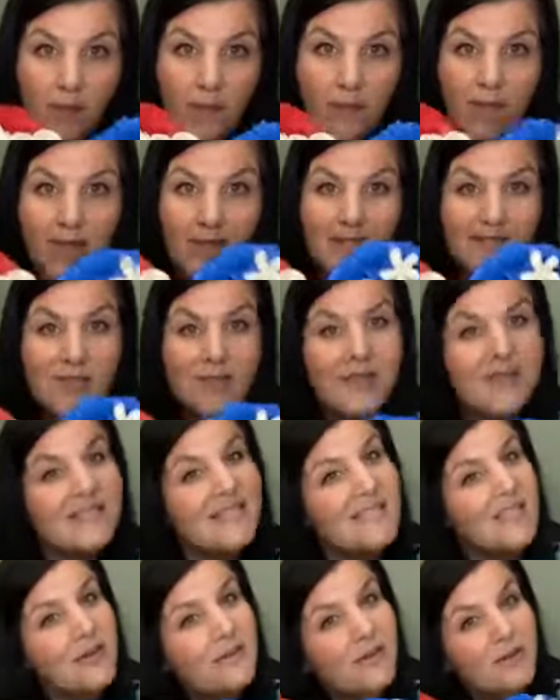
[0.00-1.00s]
Okay, so this
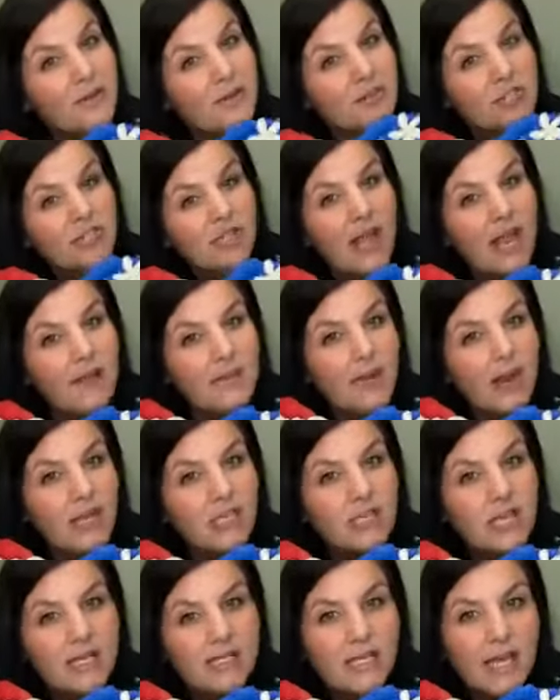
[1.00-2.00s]
is our 4th of July
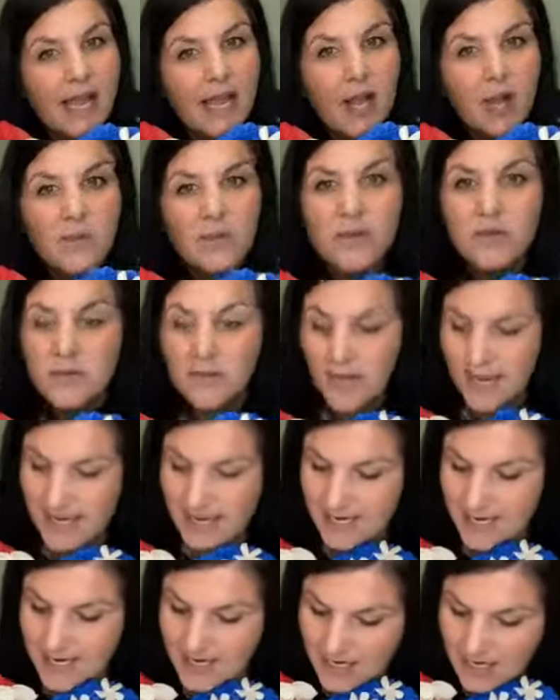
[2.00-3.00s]
project. I hope you
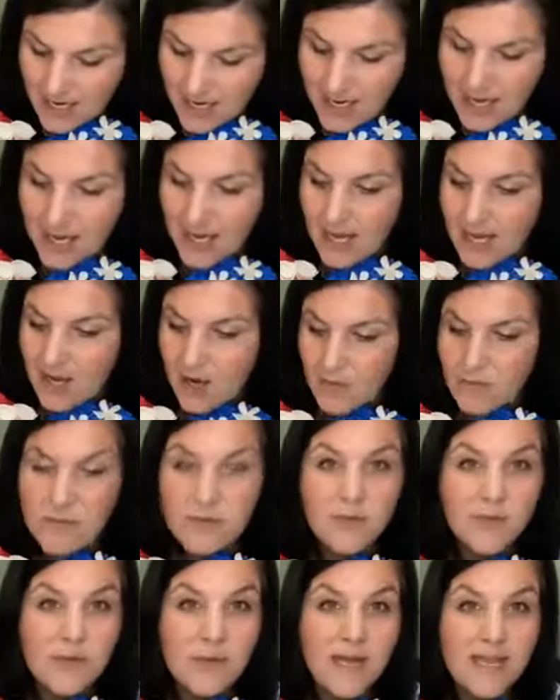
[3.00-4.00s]
like it. I hope
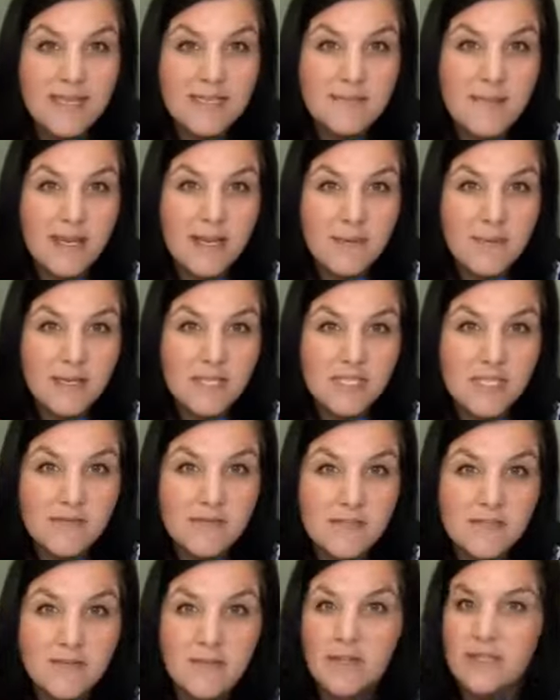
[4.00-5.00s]
you guys make a bunch
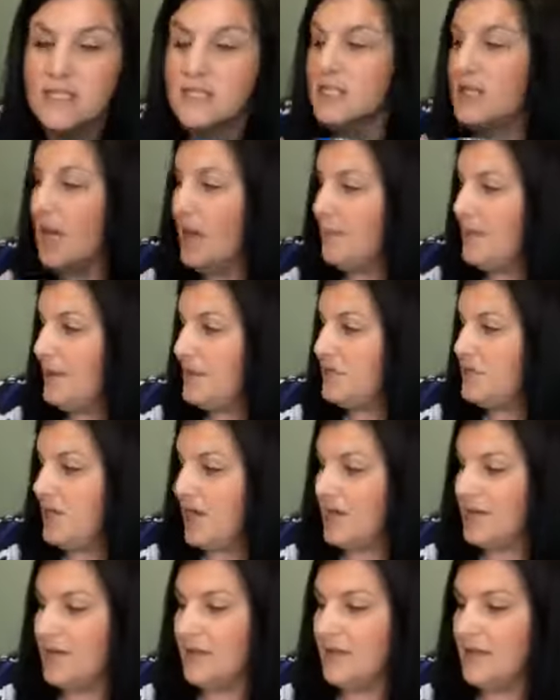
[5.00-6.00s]
of different
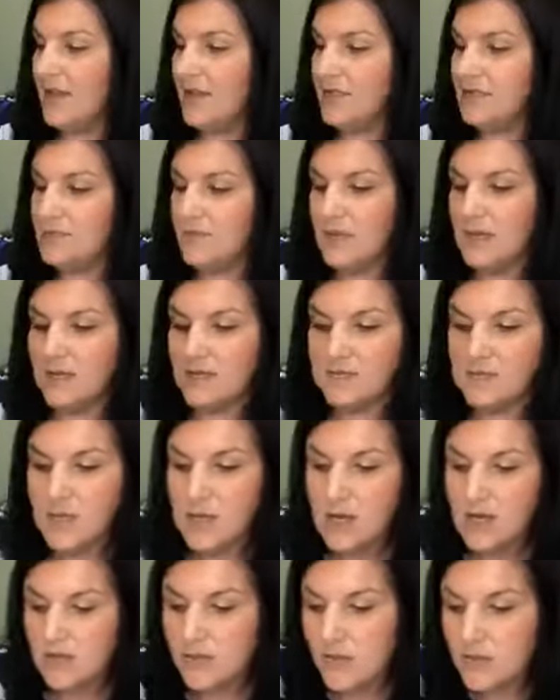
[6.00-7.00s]
patriotic things because
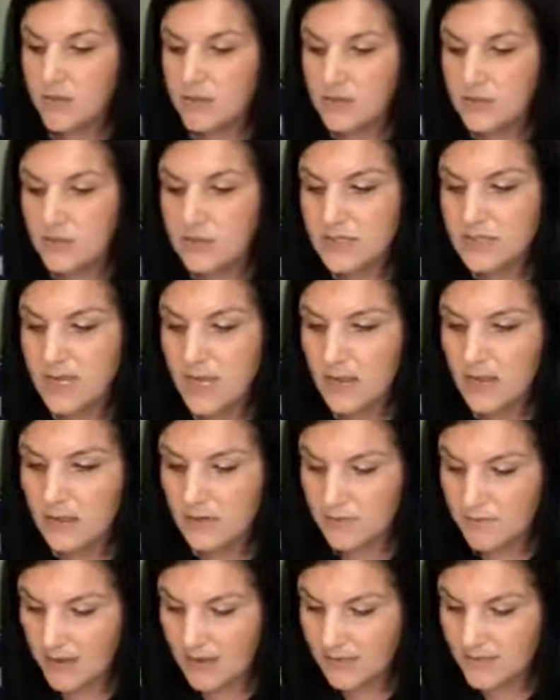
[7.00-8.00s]
those do
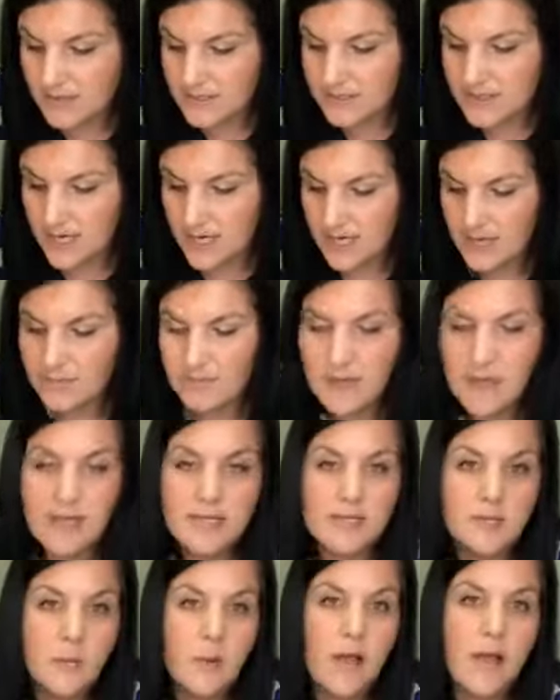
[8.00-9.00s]
sell around this time
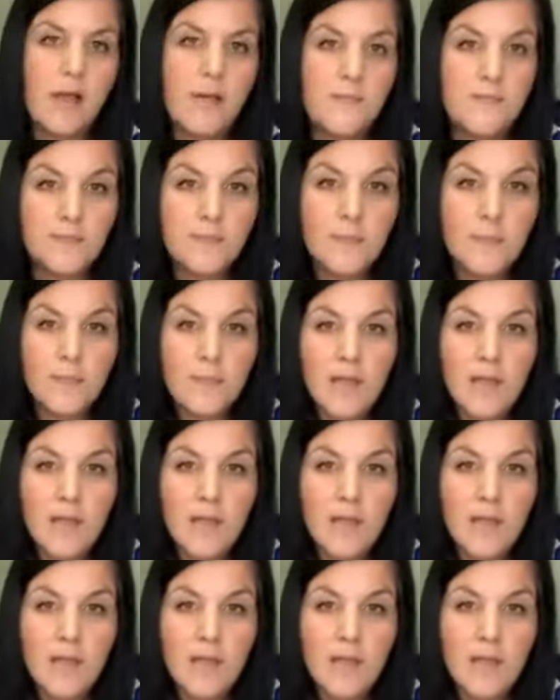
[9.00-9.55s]
as well.